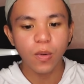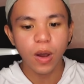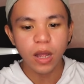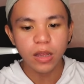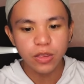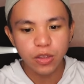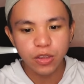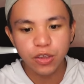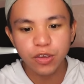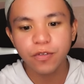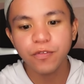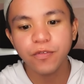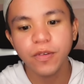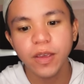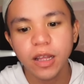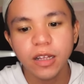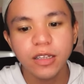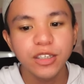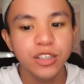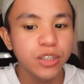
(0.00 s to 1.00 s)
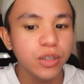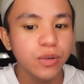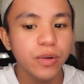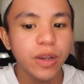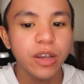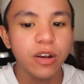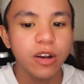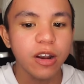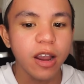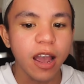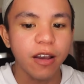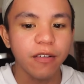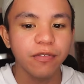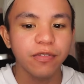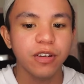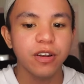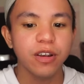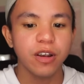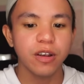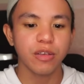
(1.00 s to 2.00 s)
What do you feel during or
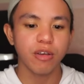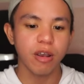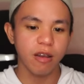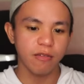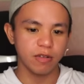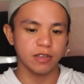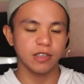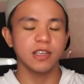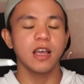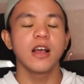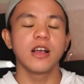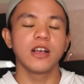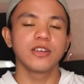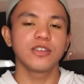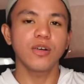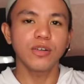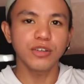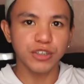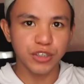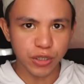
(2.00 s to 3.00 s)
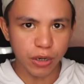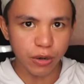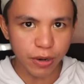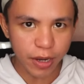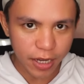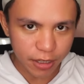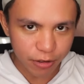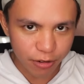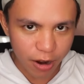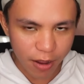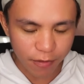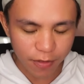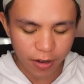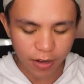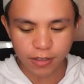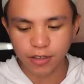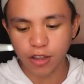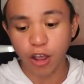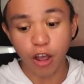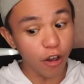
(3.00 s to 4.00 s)
after your travels? So during
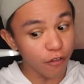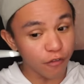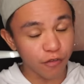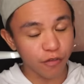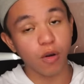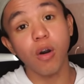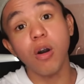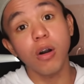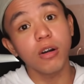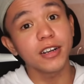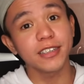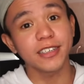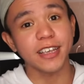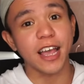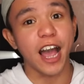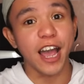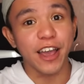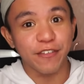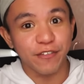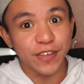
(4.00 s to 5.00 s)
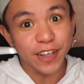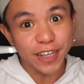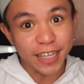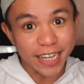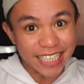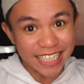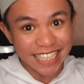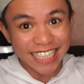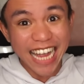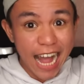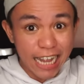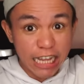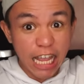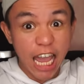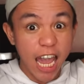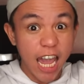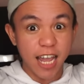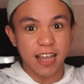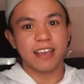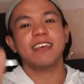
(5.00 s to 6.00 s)
travels, of course, I feel
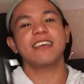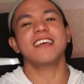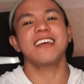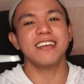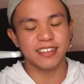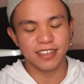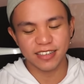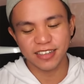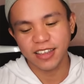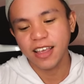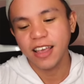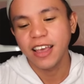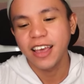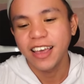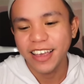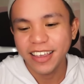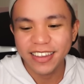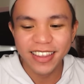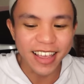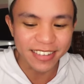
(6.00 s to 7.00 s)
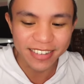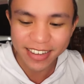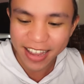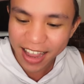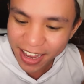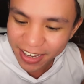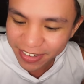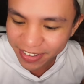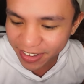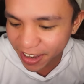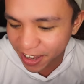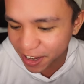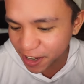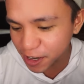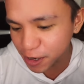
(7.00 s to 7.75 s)
ecstatic. Yes, guys.